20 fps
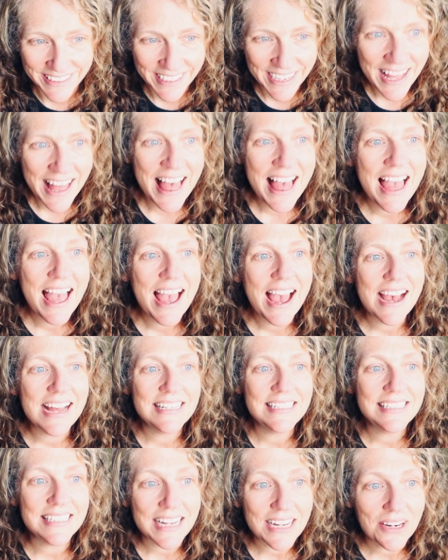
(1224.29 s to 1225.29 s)

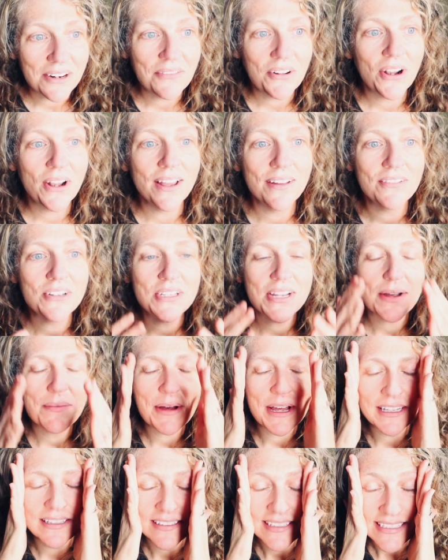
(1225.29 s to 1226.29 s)
and second of all, every time
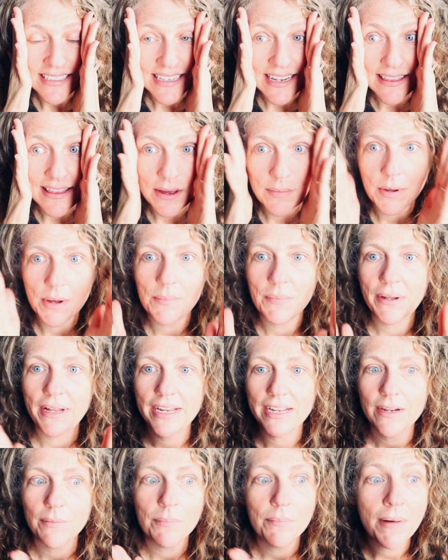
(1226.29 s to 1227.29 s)
I listen to them, I'm
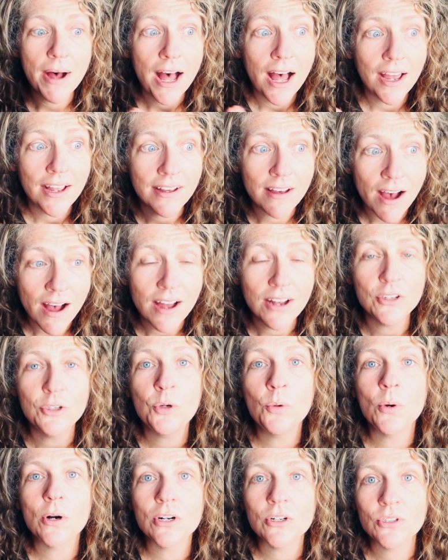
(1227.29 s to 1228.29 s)
like, my God,
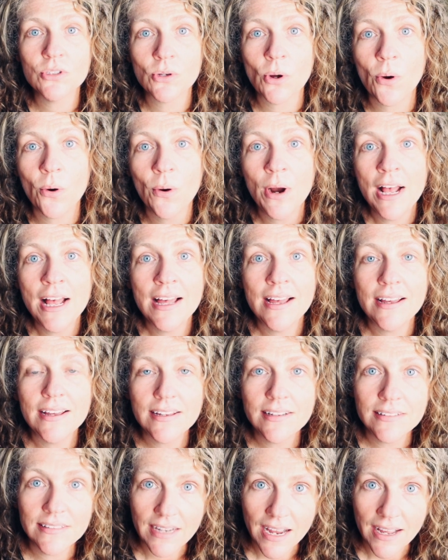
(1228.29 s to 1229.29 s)
you are so
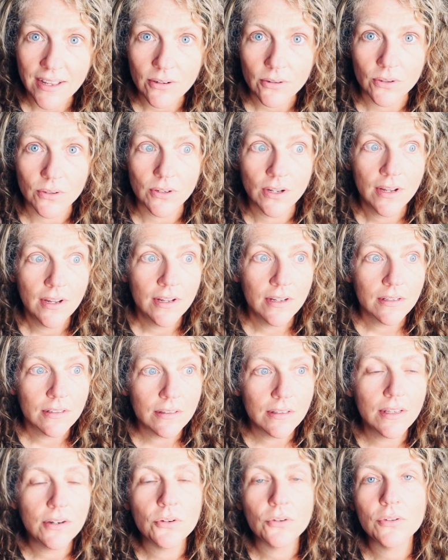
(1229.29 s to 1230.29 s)
entitled.
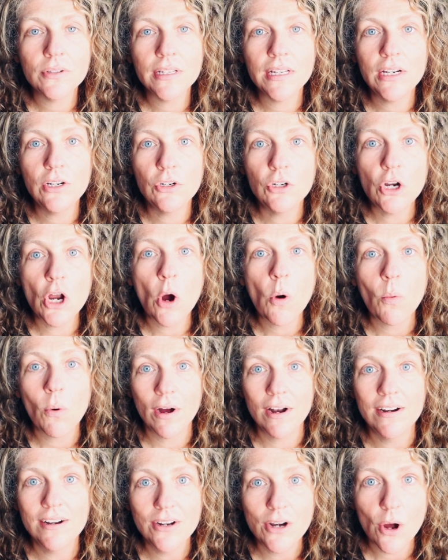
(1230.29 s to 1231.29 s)
Literally no
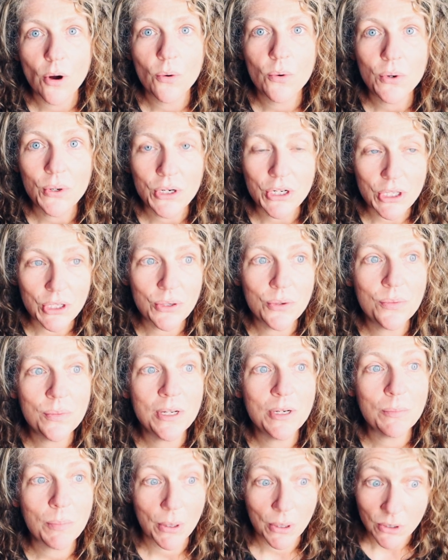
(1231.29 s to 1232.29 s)
one, no
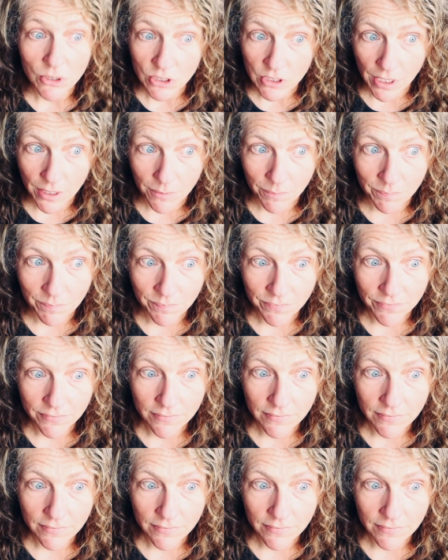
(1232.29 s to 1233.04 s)
human person